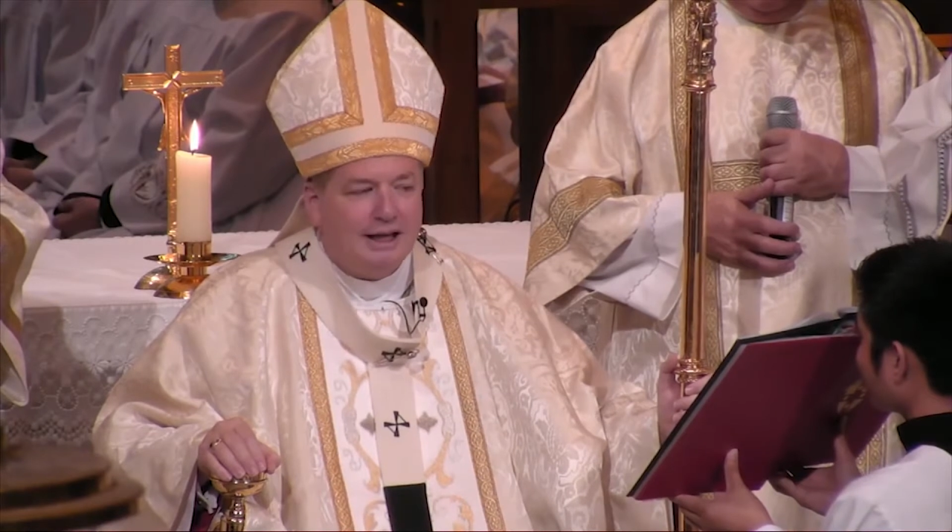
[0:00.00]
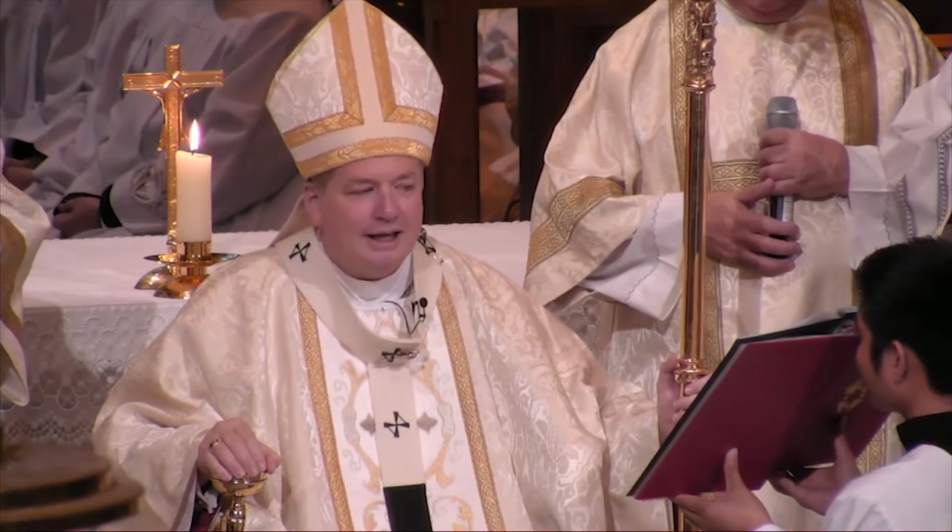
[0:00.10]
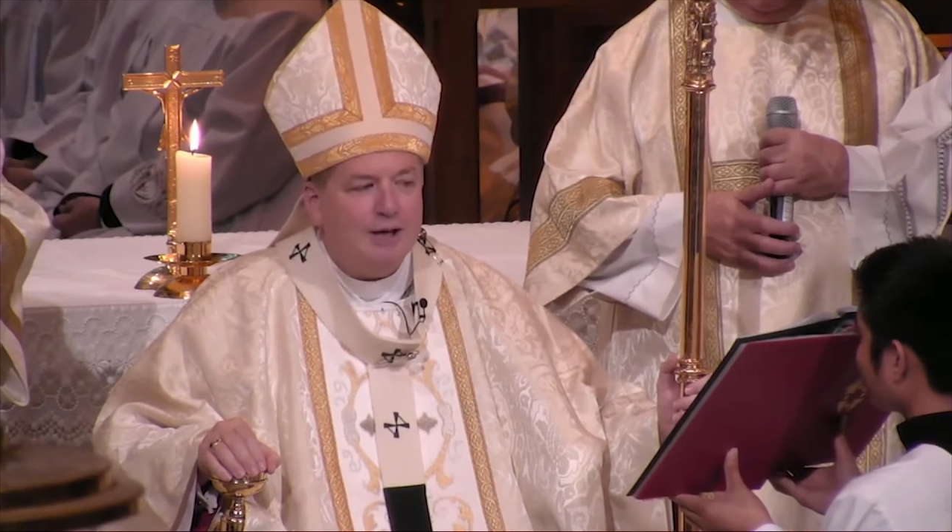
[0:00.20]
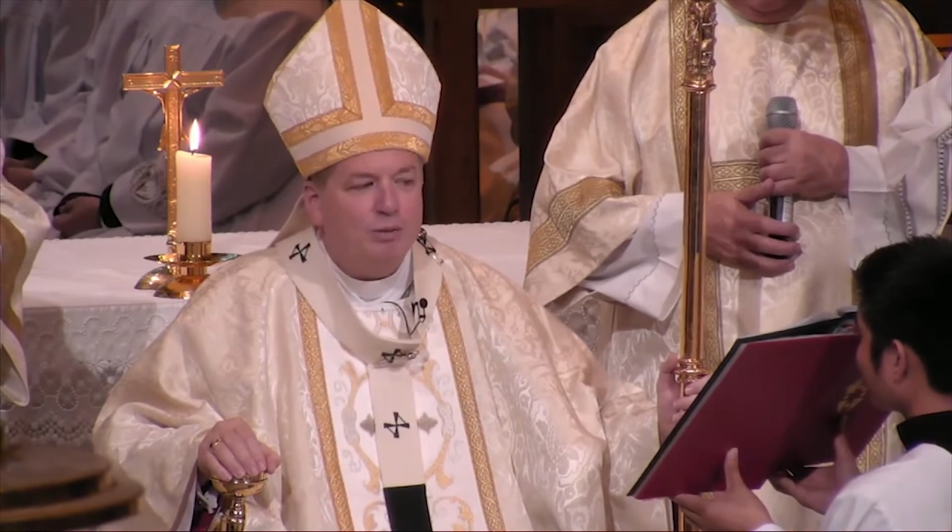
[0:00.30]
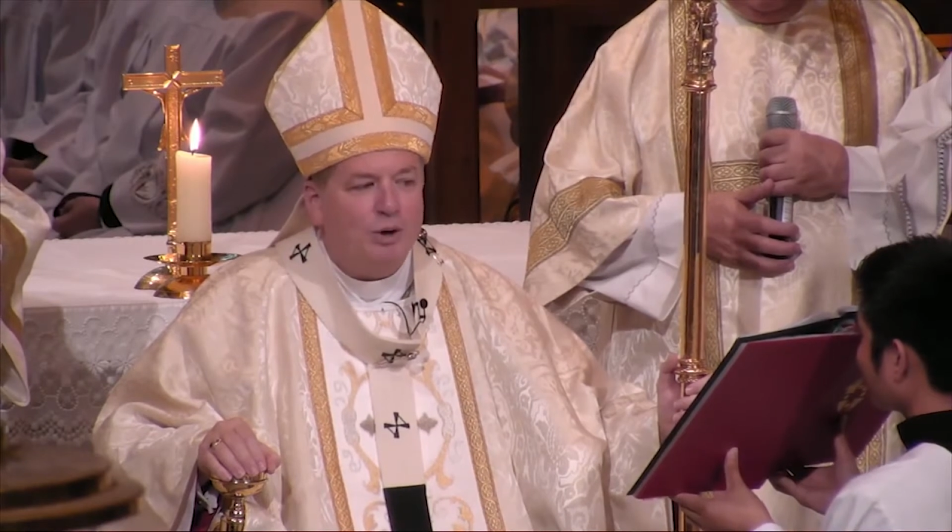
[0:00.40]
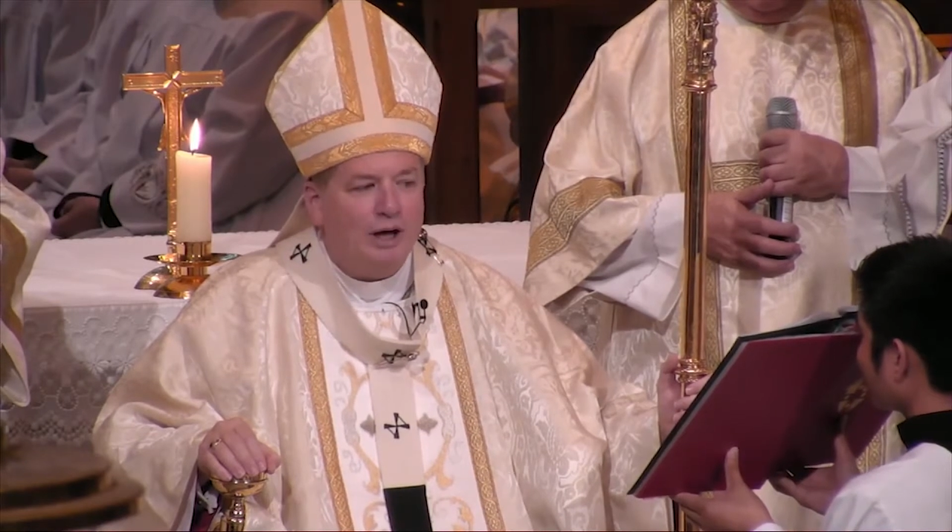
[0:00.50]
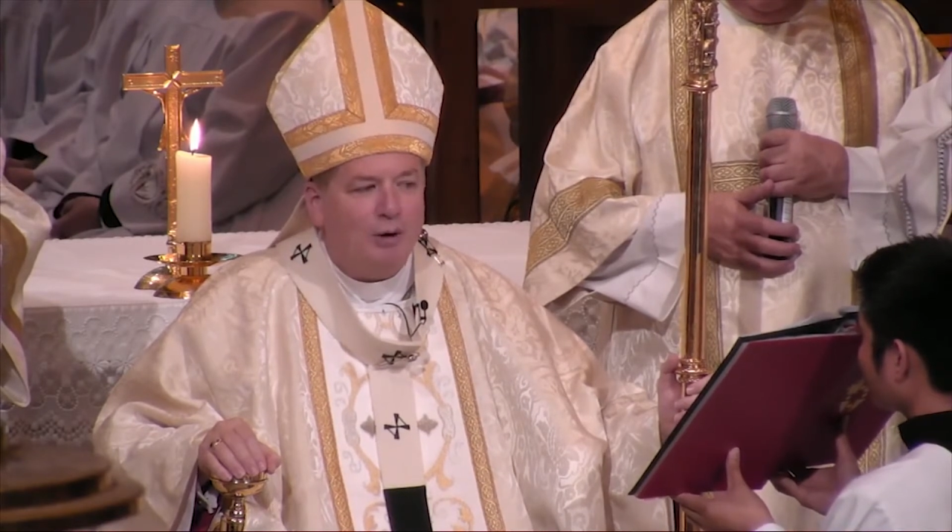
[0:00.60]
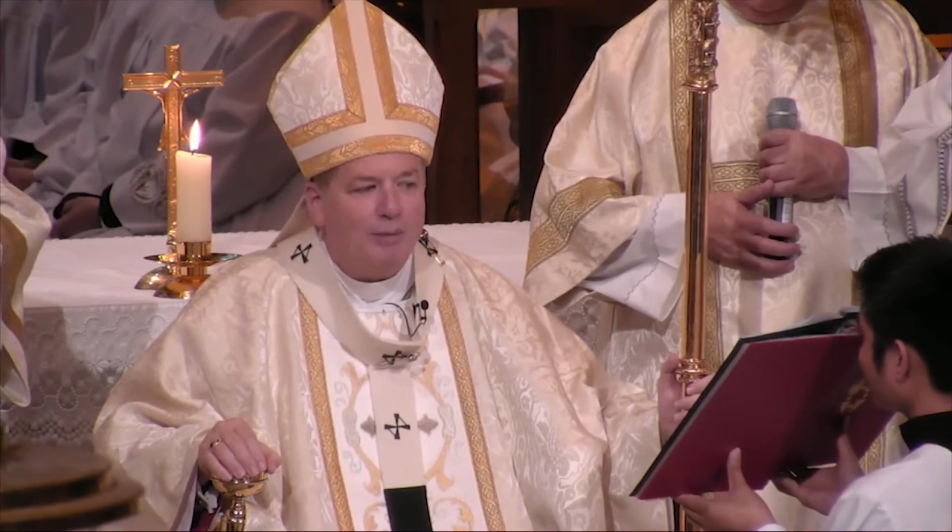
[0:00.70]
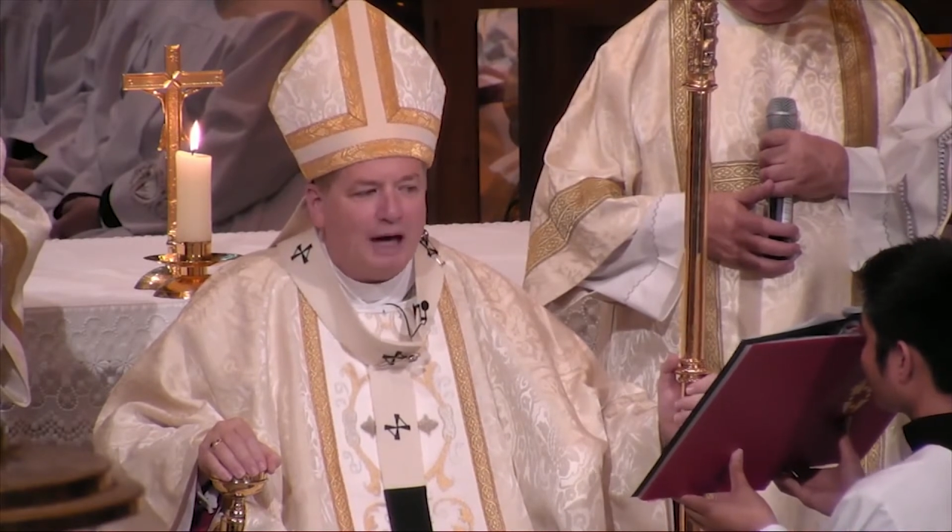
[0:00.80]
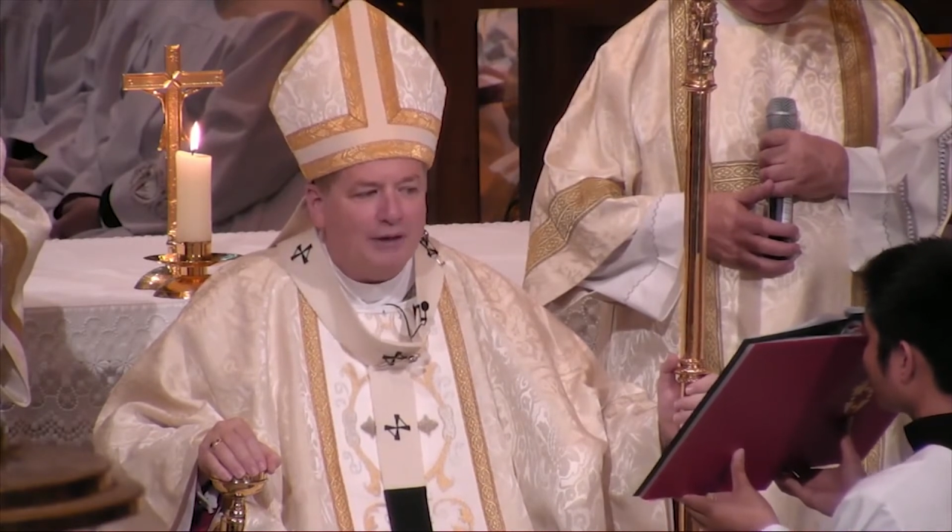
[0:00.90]
he will
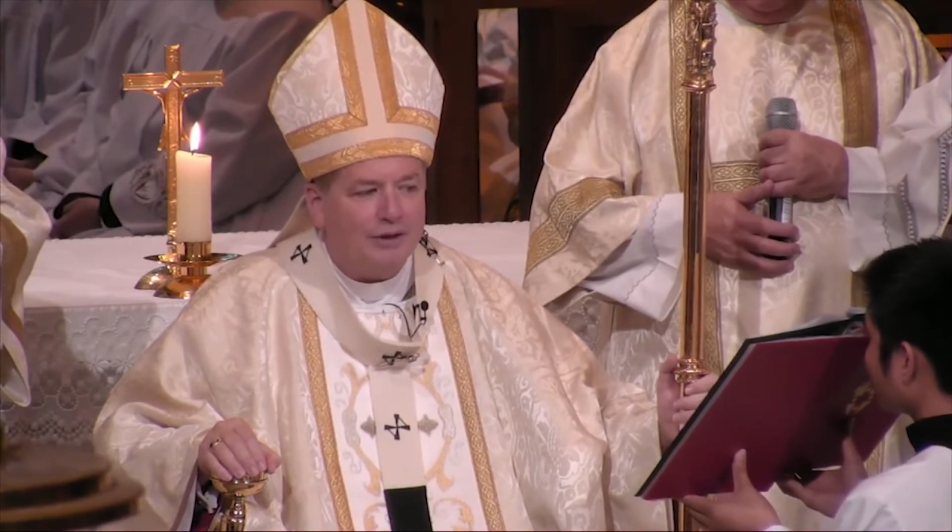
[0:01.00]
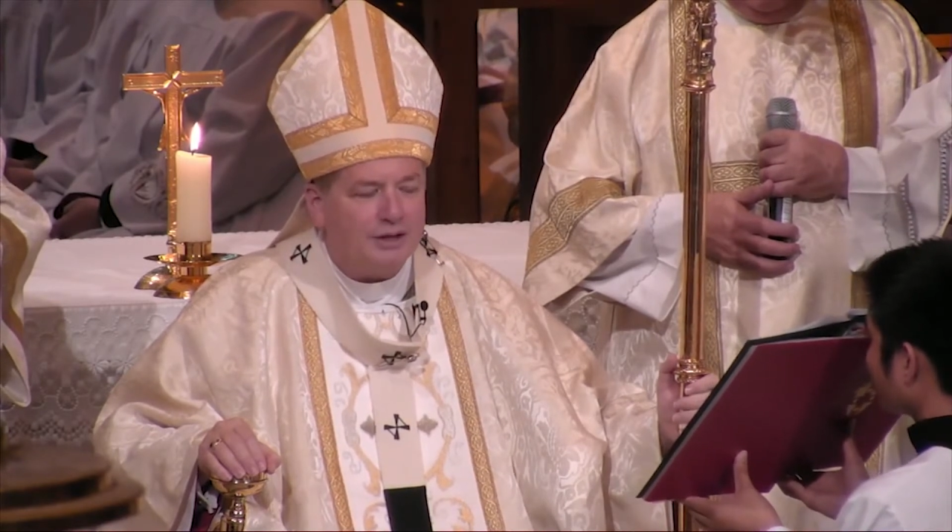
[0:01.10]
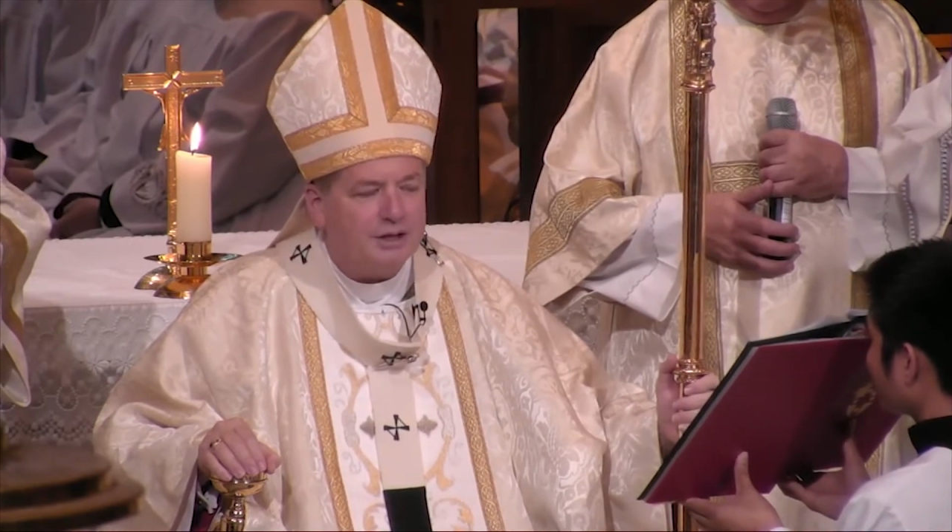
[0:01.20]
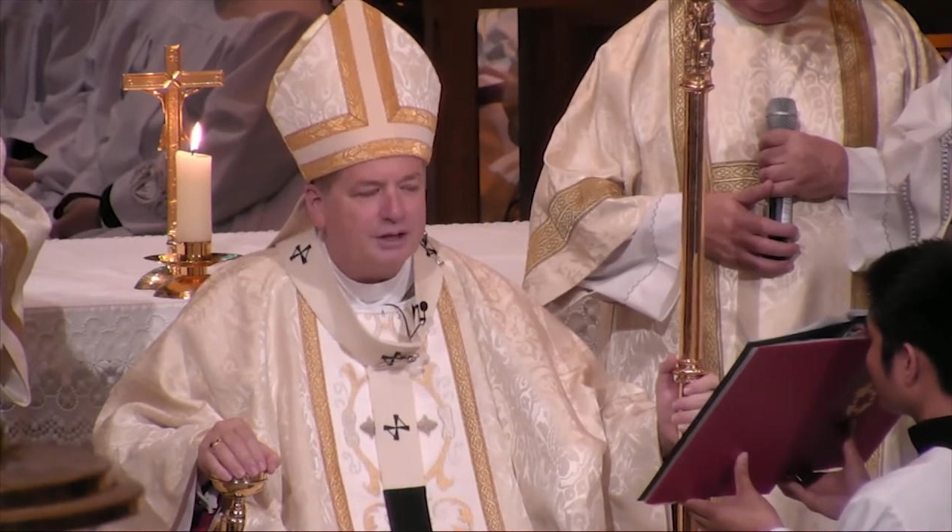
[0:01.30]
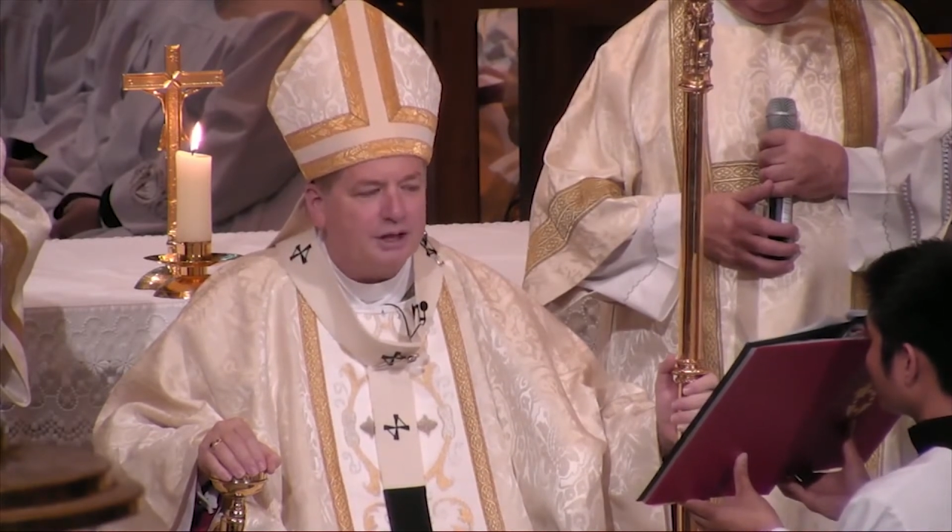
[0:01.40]
help others